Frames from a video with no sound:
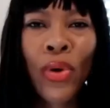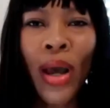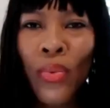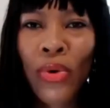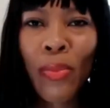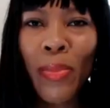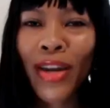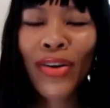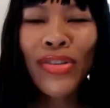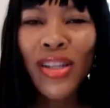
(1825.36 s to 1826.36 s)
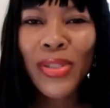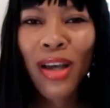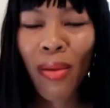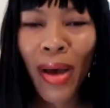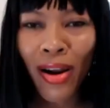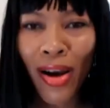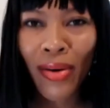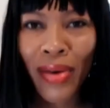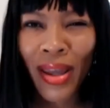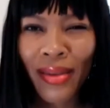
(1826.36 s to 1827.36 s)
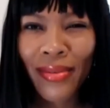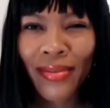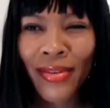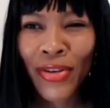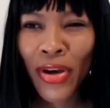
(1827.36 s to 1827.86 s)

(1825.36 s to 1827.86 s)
got real money don't sit and talk about it all day that's you know